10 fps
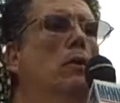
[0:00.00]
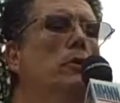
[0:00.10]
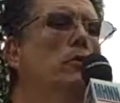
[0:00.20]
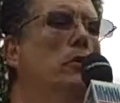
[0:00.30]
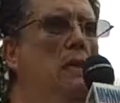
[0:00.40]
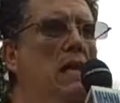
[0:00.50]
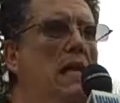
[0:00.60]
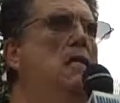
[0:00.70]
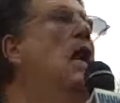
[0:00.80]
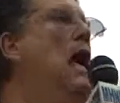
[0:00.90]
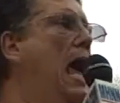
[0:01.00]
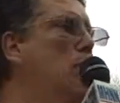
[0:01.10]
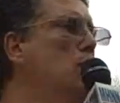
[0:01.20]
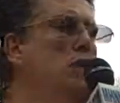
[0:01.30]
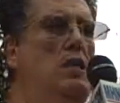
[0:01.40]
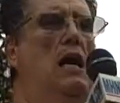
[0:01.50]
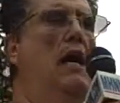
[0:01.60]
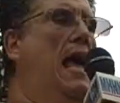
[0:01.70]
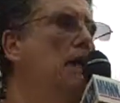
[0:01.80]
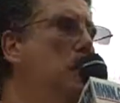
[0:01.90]
terminate and
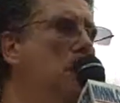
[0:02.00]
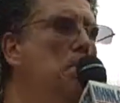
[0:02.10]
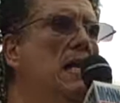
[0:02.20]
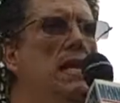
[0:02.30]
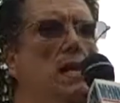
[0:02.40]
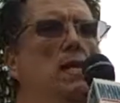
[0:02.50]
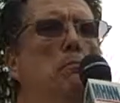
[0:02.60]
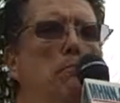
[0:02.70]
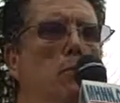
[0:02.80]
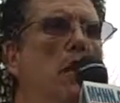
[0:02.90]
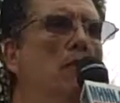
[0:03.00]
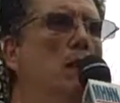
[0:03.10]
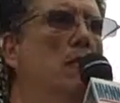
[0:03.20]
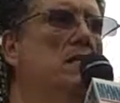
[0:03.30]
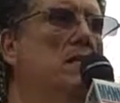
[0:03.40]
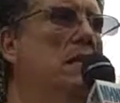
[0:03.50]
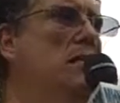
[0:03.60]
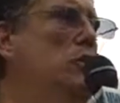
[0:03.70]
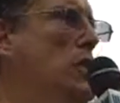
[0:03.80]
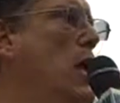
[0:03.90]
immediately bring in their
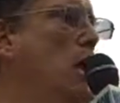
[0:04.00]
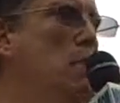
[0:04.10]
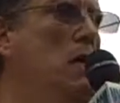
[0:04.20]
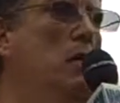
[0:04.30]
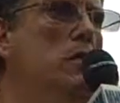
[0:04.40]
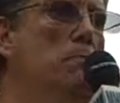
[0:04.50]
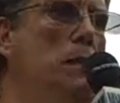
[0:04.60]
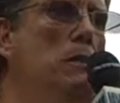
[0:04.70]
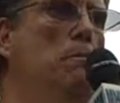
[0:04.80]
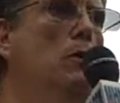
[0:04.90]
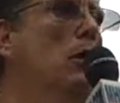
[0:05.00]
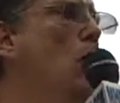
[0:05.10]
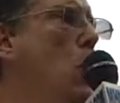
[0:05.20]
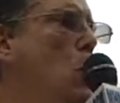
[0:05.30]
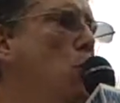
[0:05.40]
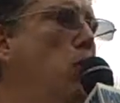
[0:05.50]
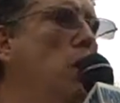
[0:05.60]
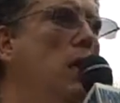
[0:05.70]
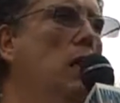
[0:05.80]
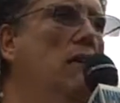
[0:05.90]
resignation, because people were
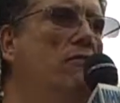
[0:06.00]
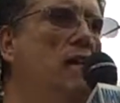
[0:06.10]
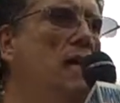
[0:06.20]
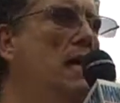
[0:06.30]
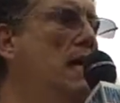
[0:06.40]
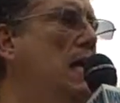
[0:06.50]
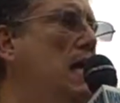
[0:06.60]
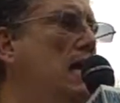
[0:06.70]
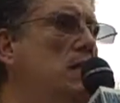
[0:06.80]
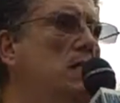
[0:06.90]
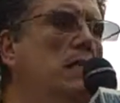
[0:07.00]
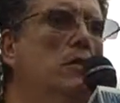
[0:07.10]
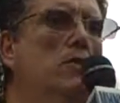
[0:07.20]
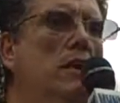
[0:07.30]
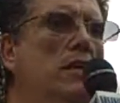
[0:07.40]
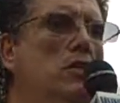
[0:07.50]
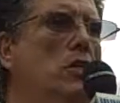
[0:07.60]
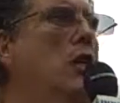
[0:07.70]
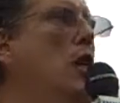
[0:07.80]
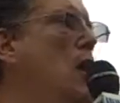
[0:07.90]
living in a
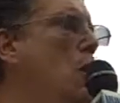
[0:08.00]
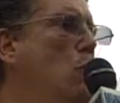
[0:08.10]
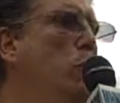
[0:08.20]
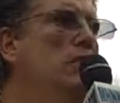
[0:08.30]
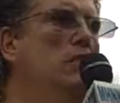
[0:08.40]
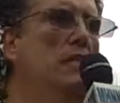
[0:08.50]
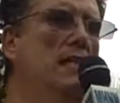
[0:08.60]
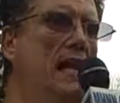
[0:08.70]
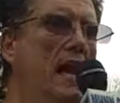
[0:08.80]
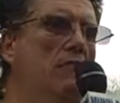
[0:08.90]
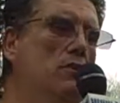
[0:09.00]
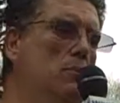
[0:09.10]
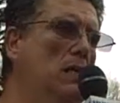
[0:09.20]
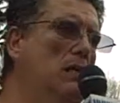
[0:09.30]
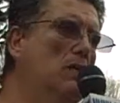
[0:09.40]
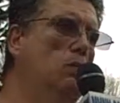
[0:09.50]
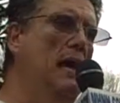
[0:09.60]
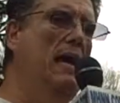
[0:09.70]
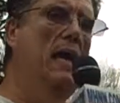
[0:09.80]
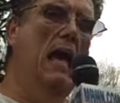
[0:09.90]
situation which didn't have to be this
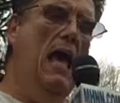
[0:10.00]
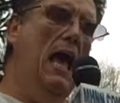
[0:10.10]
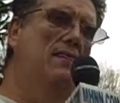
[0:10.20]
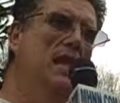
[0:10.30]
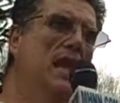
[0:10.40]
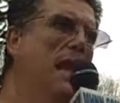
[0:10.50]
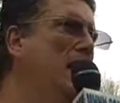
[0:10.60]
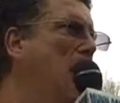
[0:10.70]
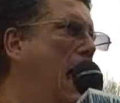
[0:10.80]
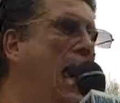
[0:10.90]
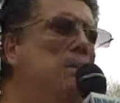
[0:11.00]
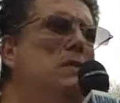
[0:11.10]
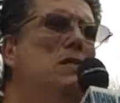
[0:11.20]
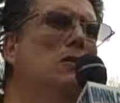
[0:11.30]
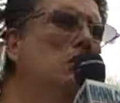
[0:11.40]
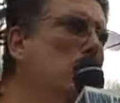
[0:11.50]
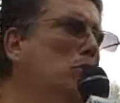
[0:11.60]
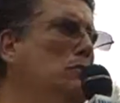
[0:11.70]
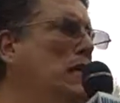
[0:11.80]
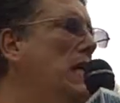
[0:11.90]
way, and they had
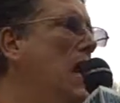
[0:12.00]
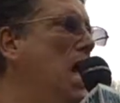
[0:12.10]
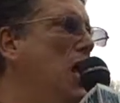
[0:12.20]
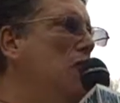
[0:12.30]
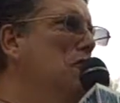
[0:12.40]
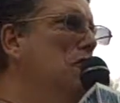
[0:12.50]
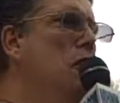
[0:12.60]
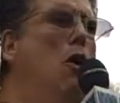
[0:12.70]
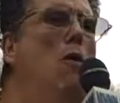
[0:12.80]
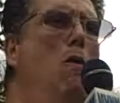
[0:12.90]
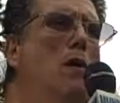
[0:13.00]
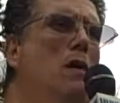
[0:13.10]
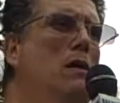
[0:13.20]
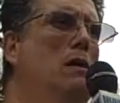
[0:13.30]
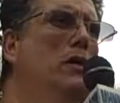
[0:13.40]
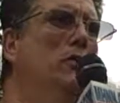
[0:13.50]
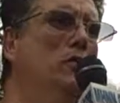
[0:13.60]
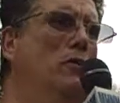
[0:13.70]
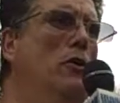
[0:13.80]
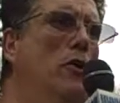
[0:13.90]
absolutely no
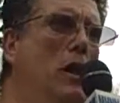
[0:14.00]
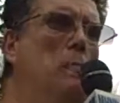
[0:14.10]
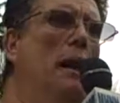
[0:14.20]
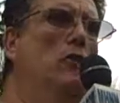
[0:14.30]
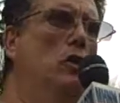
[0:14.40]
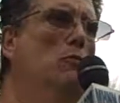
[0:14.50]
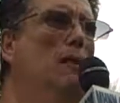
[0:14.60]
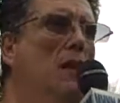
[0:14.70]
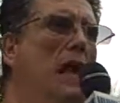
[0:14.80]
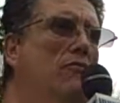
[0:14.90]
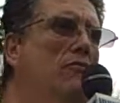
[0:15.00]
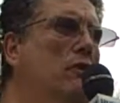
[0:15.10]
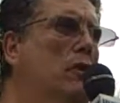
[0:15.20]
concern about human life.